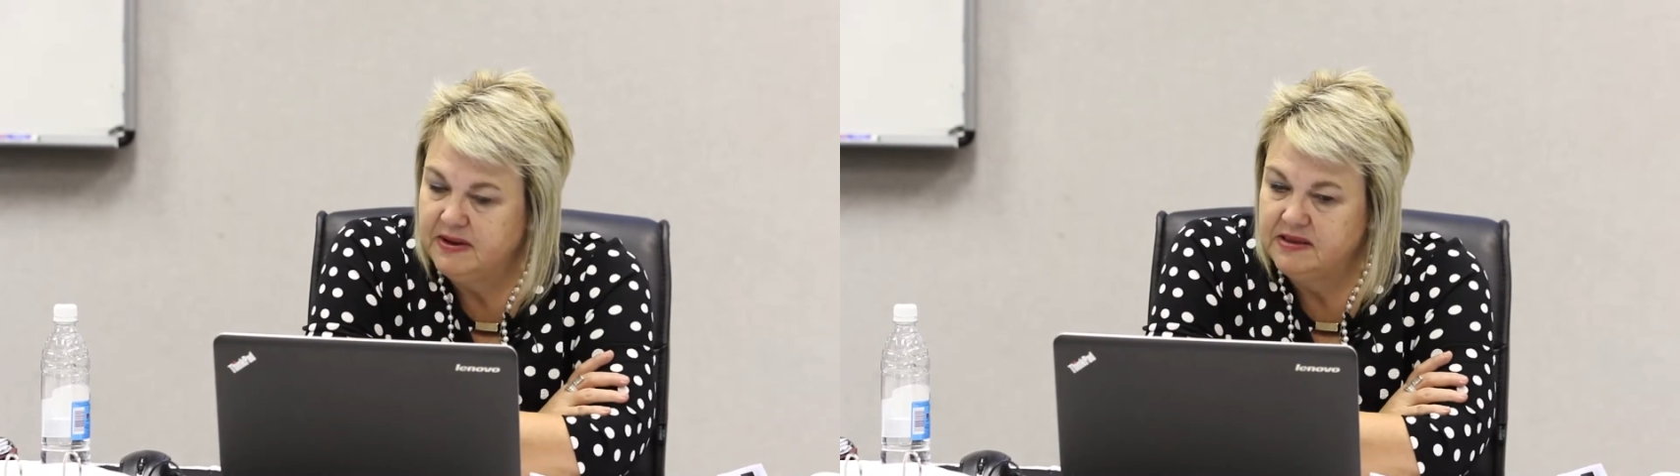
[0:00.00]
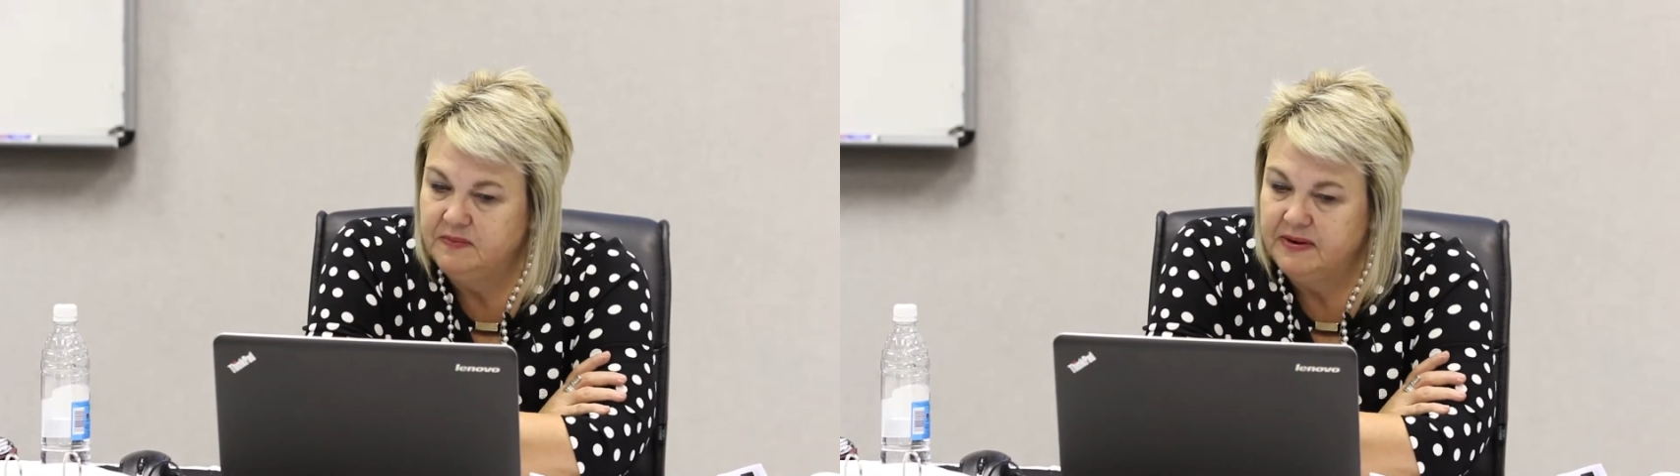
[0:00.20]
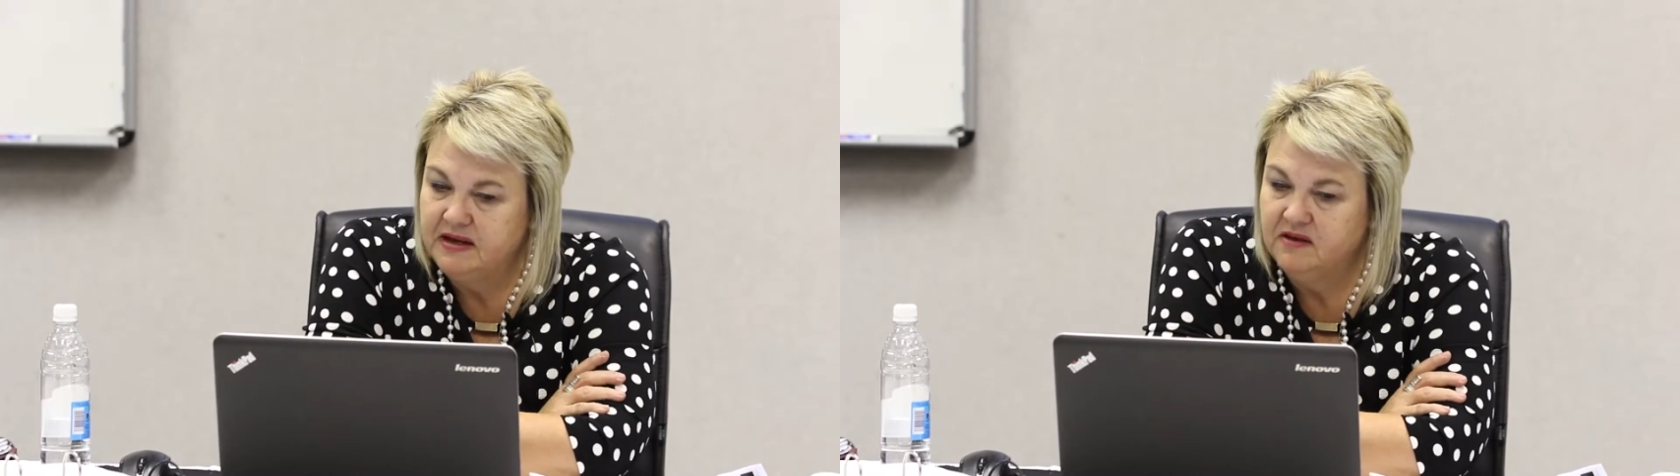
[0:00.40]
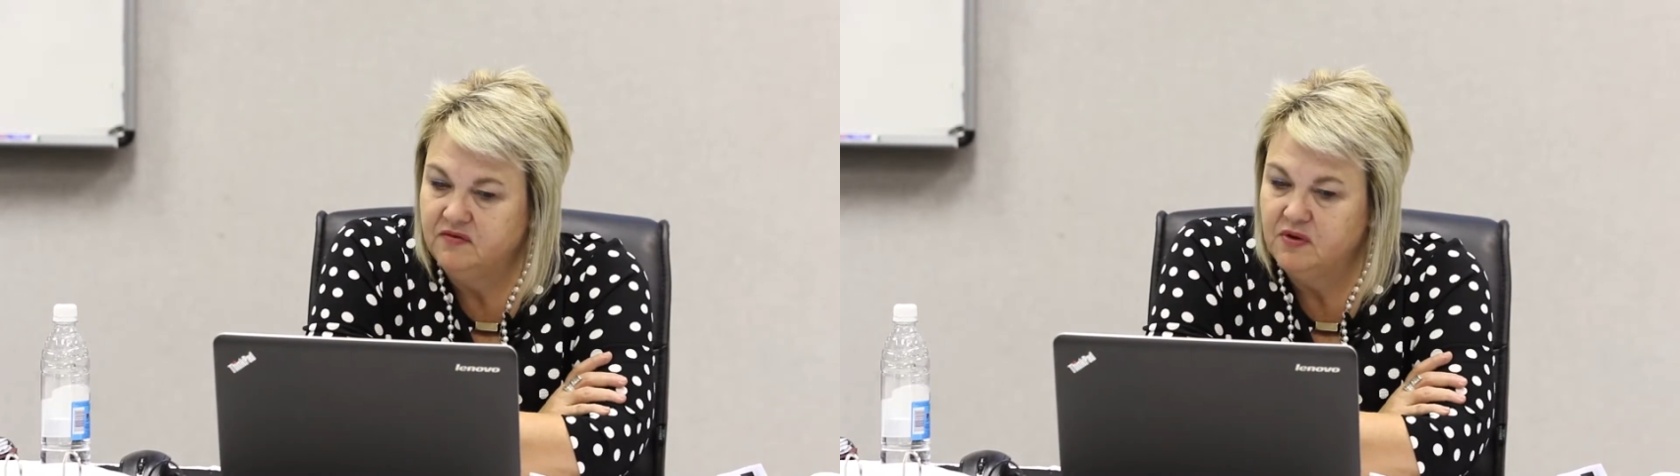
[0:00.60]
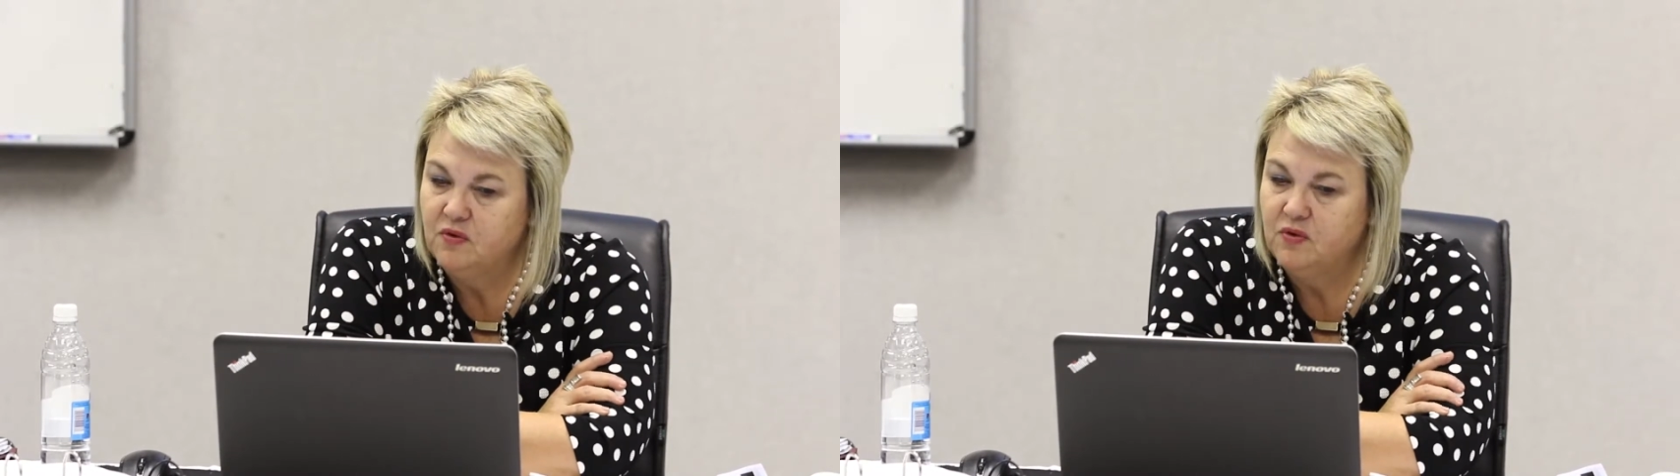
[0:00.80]
by the
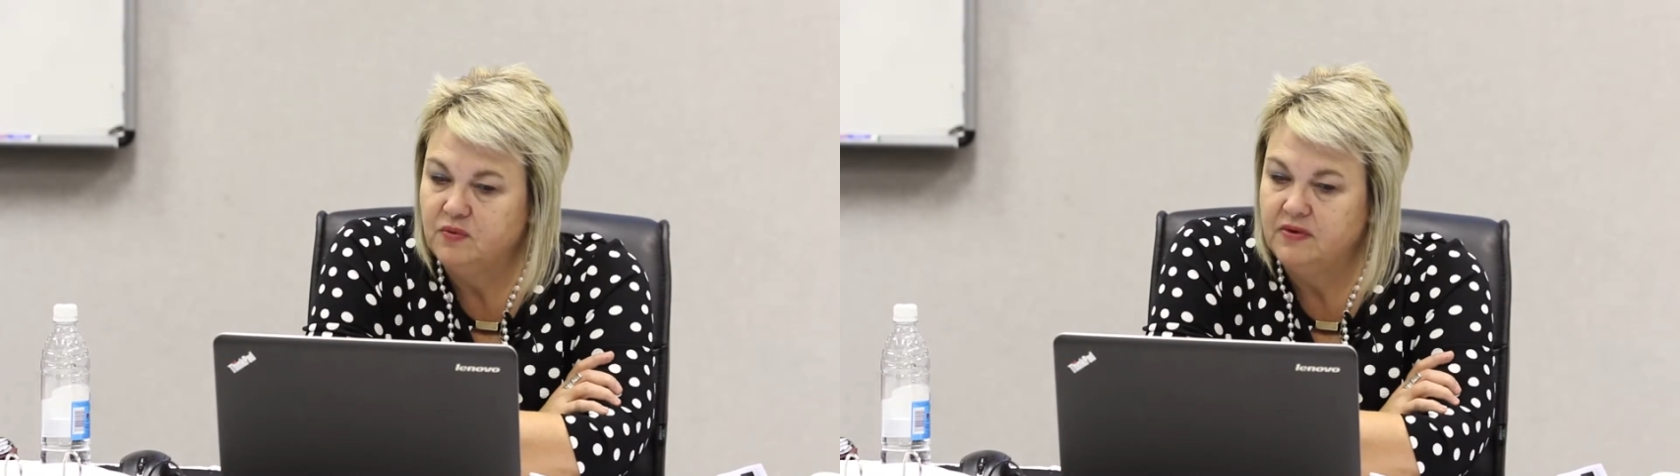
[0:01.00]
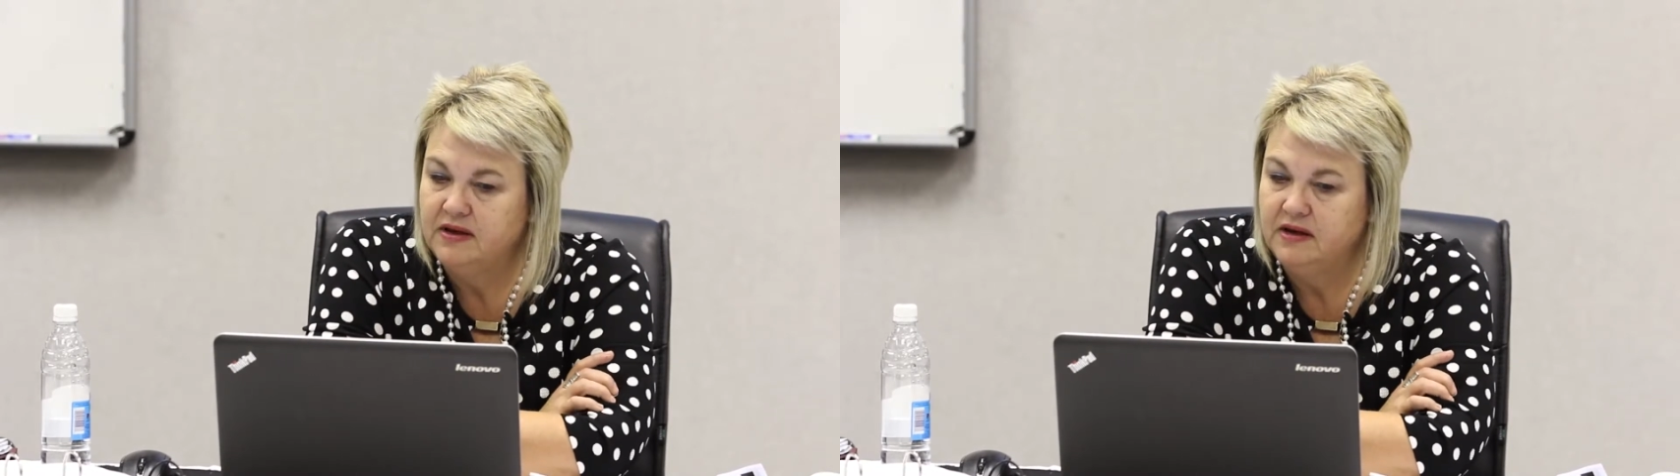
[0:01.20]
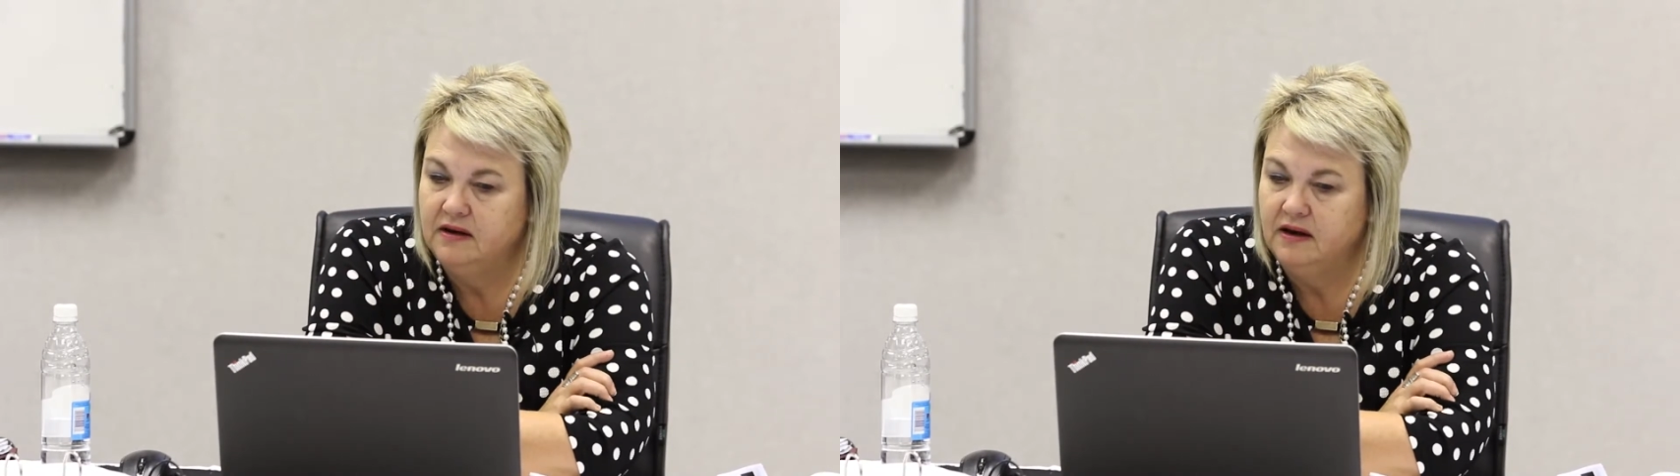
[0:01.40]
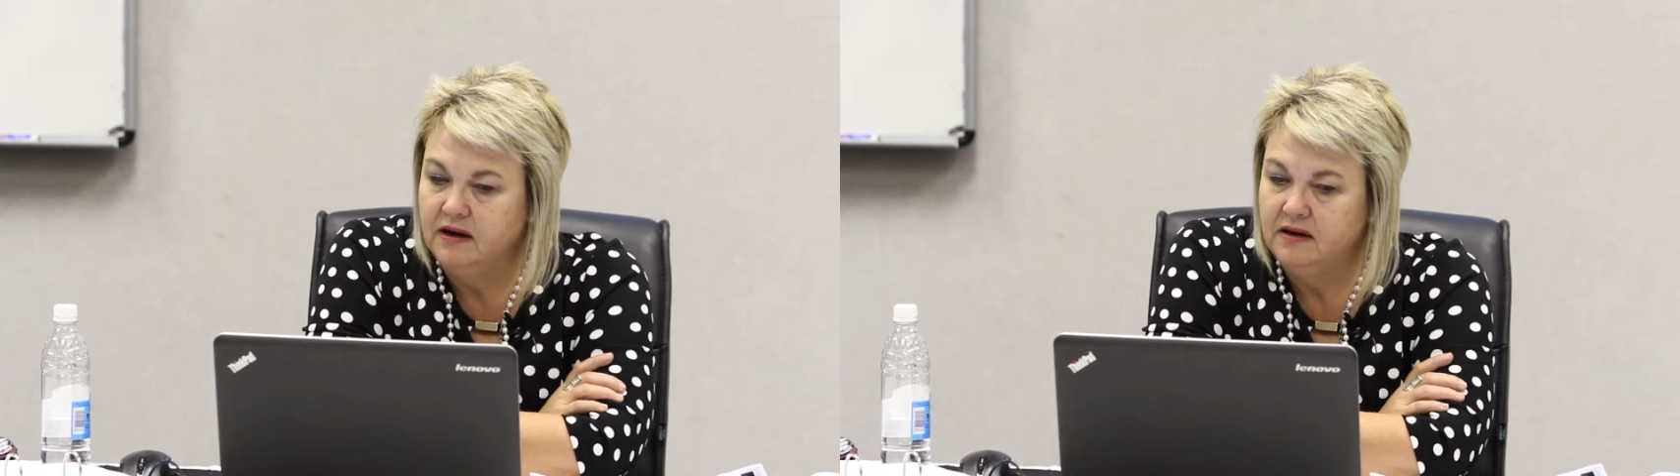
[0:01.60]
plaintiff, the court will then,